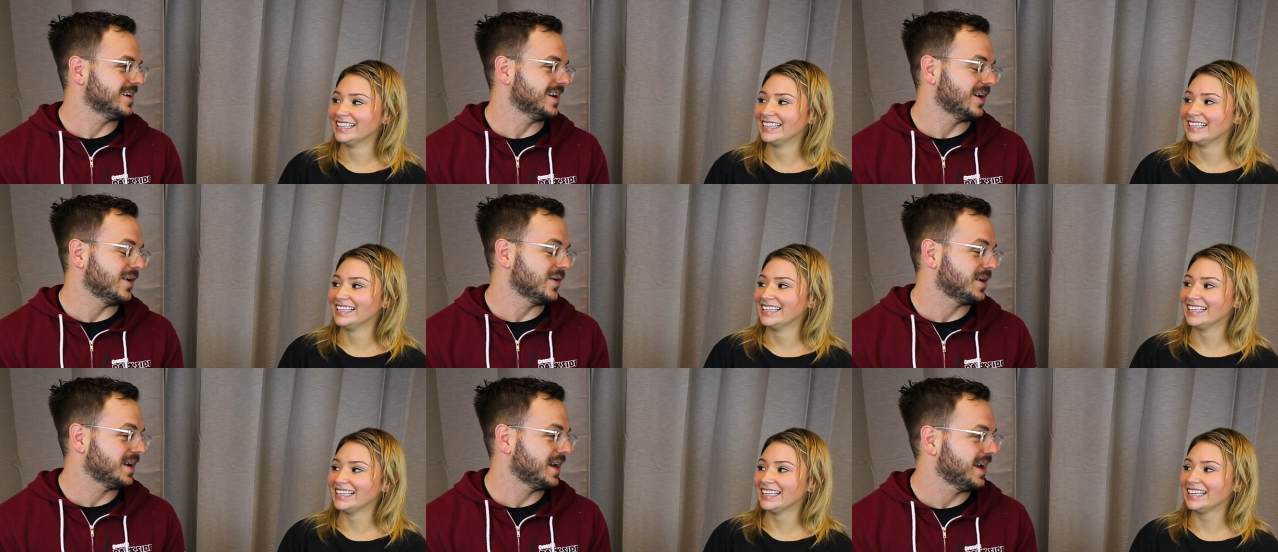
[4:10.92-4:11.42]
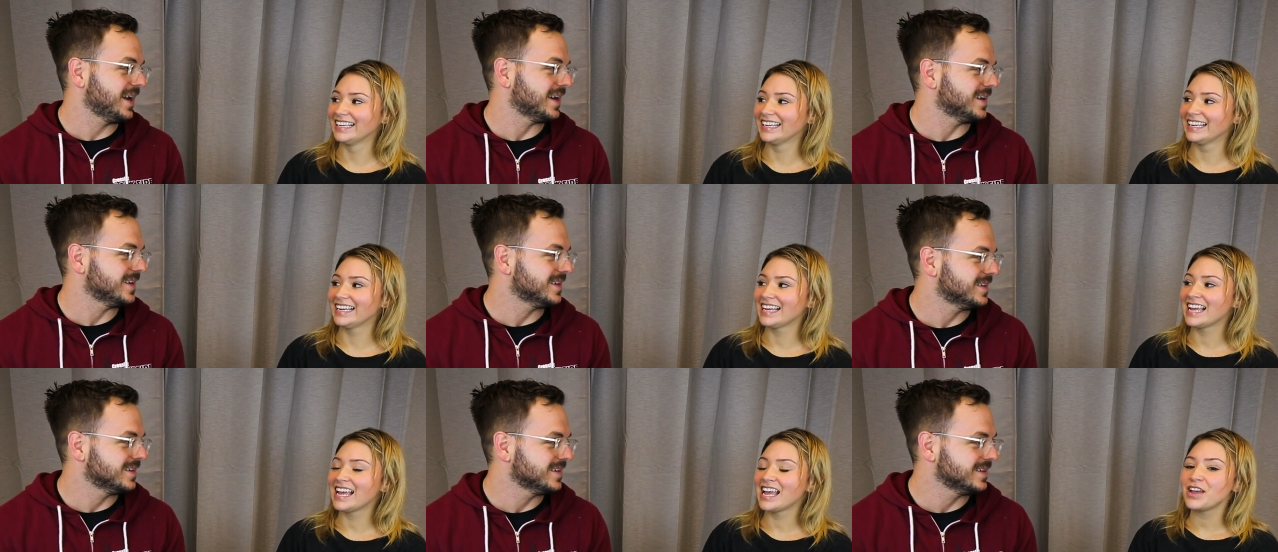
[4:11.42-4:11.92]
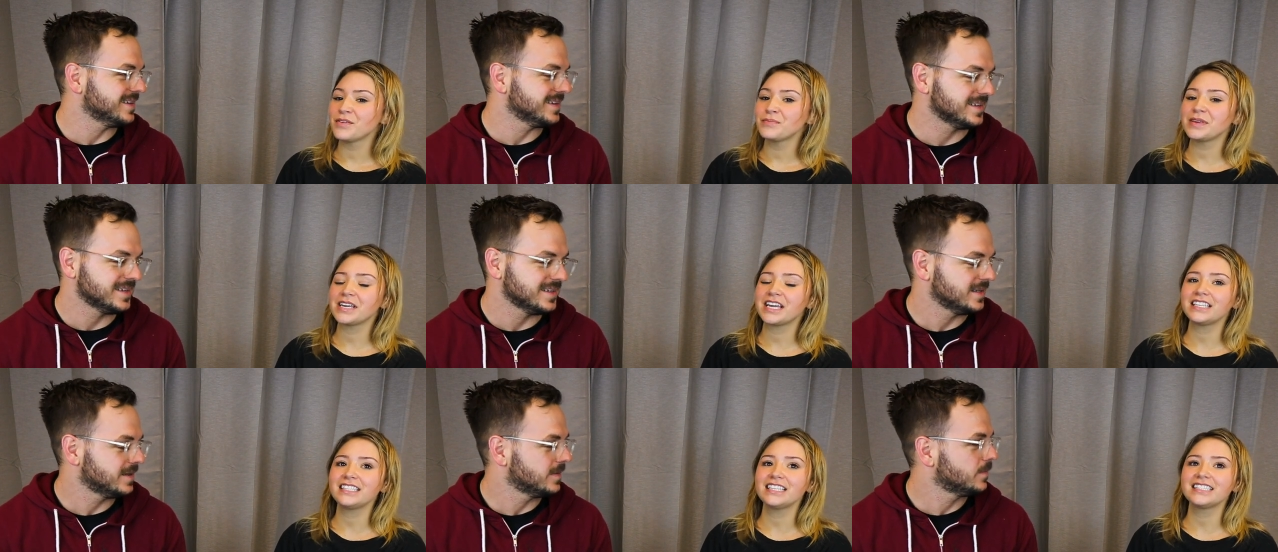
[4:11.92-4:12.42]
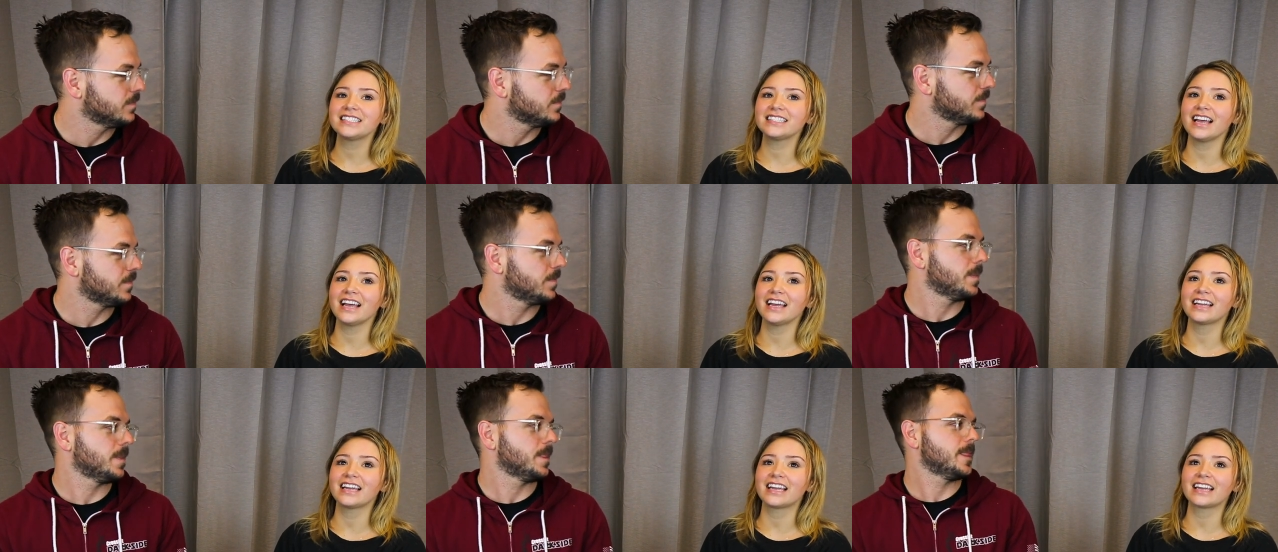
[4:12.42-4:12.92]
Speaker 1: okay.
Speaker 2: Because it's
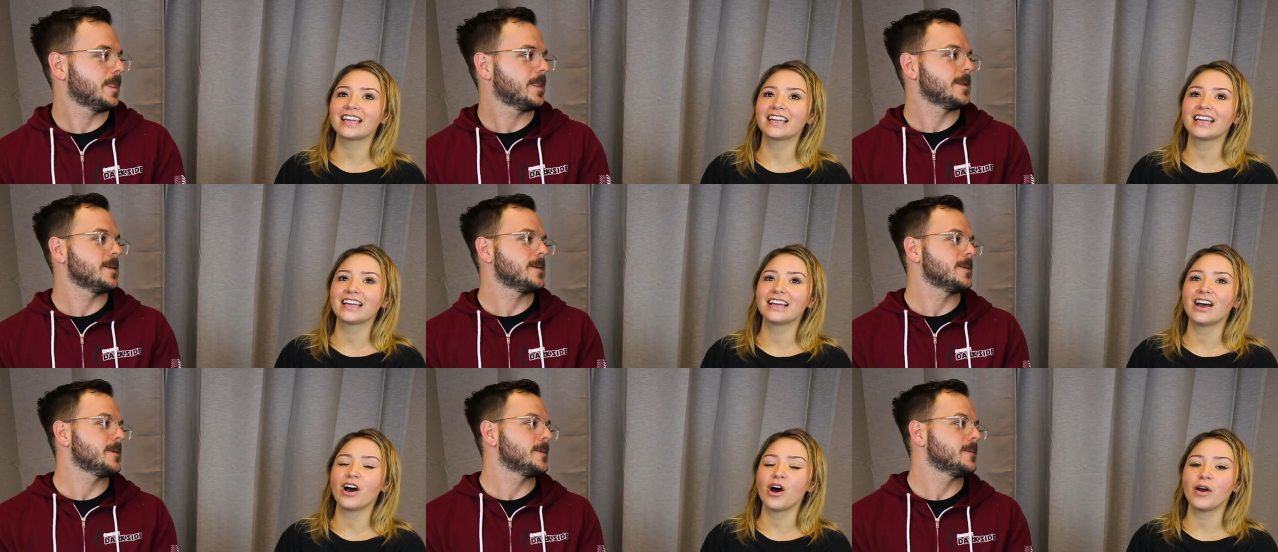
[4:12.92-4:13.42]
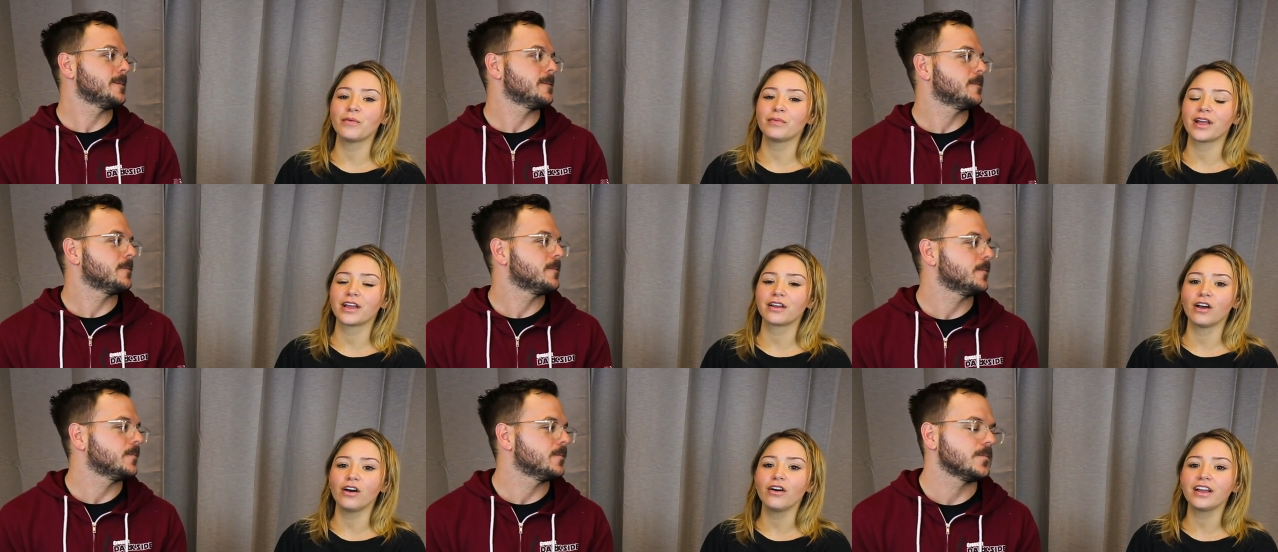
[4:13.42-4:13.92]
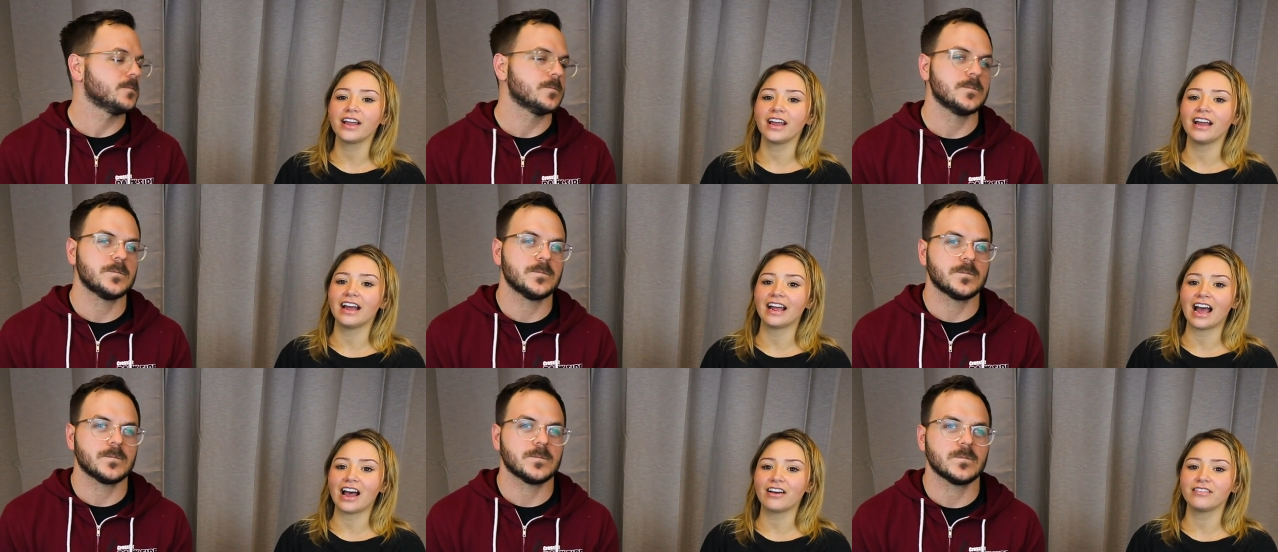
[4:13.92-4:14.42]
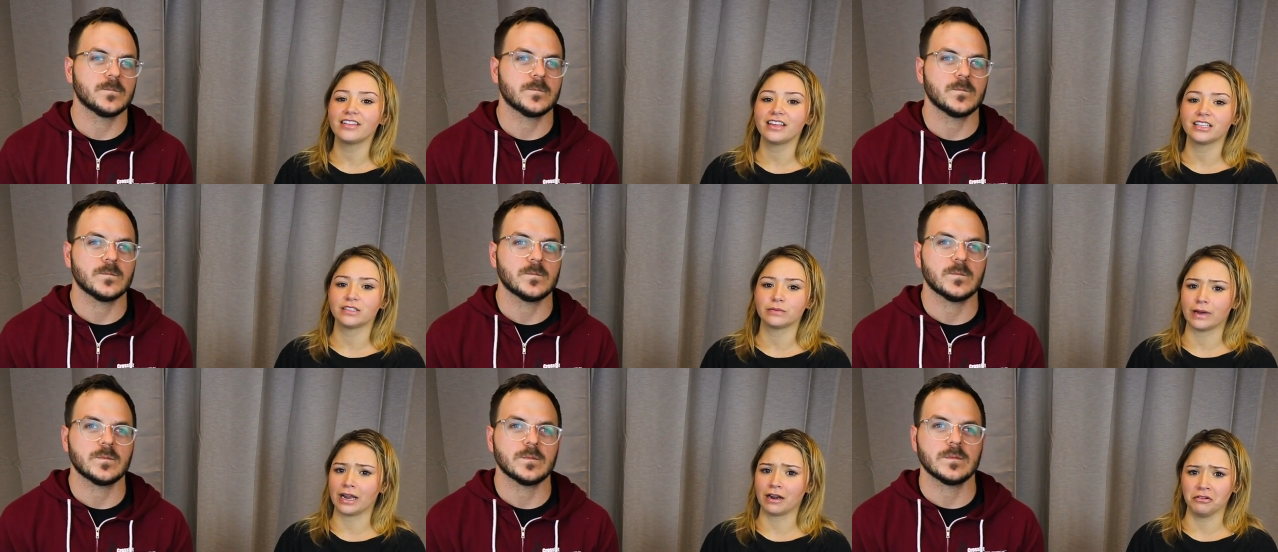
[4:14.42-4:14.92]
like, Oh, I'm like, okay, I have
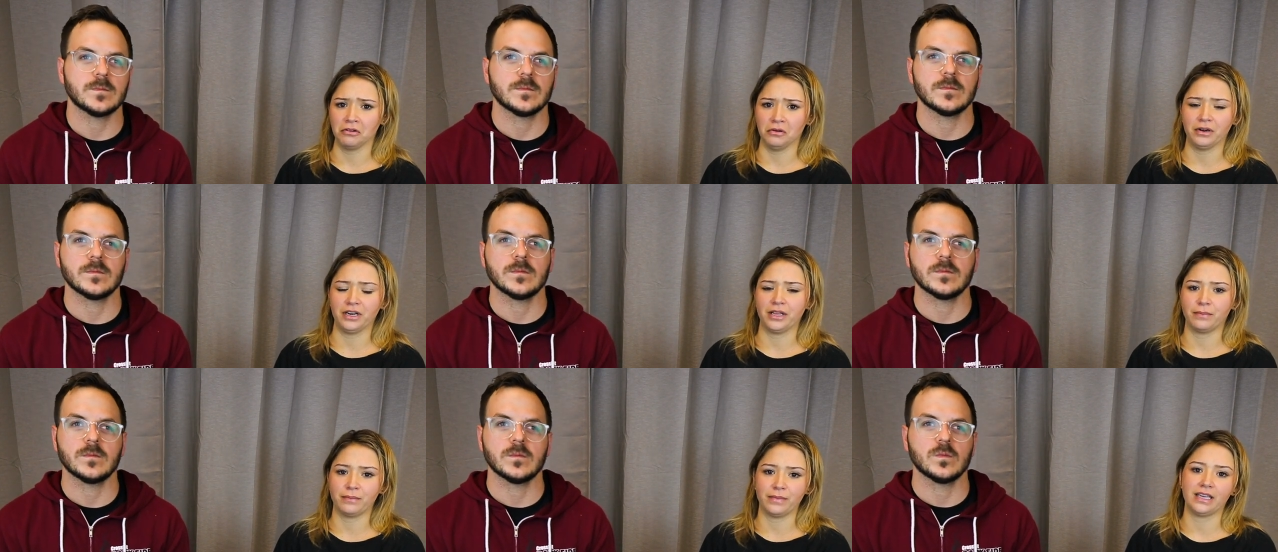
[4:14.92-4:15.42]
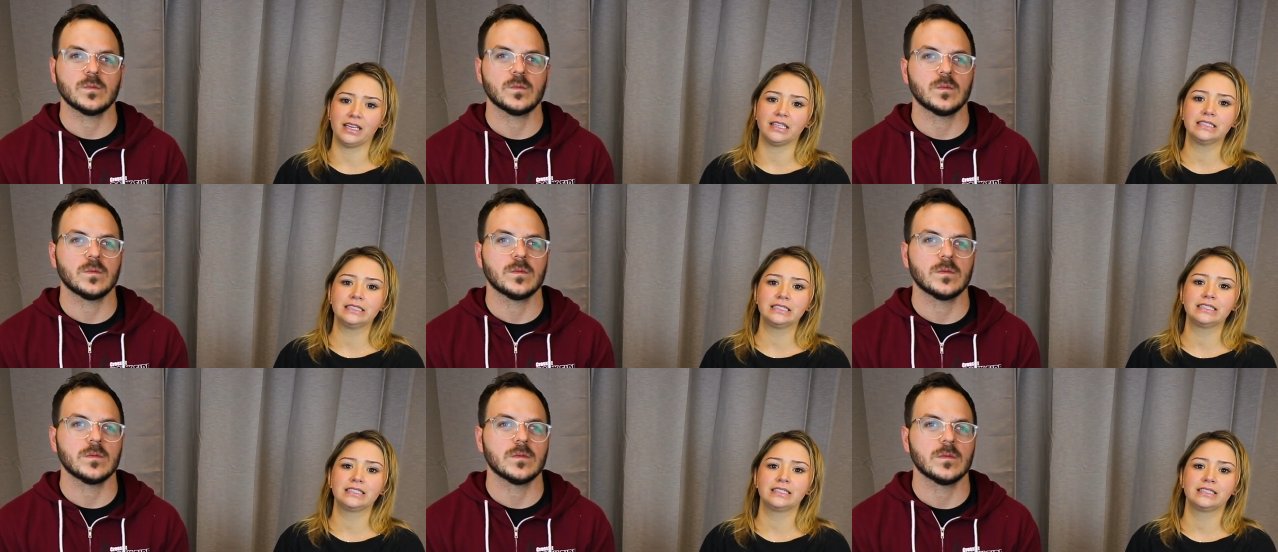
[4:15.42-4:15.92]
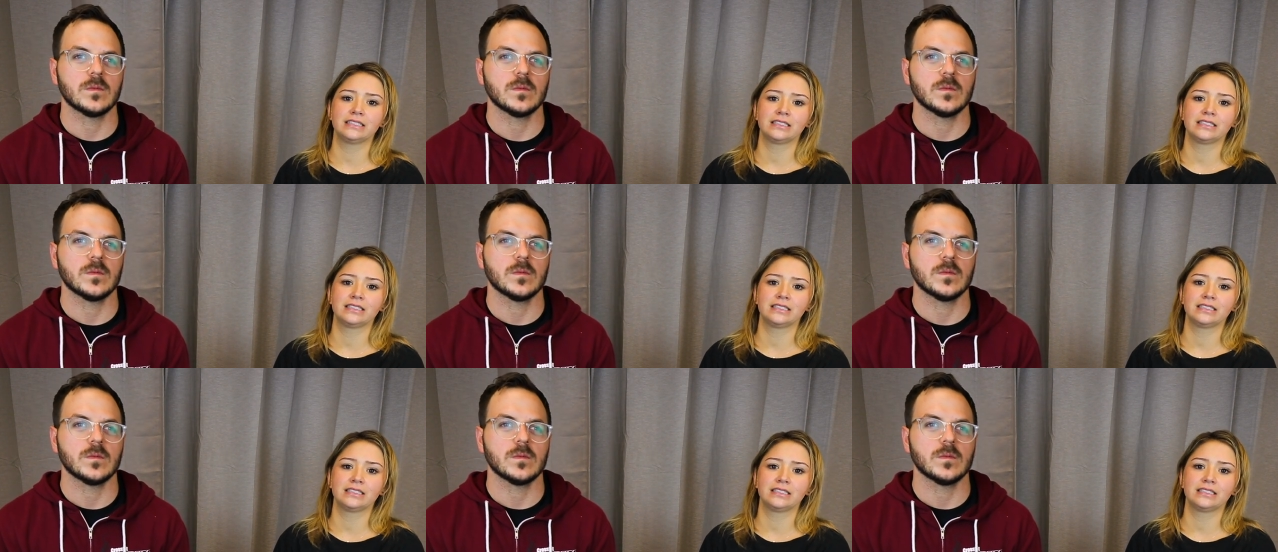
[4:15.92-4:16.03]
this, but I don't know what it means,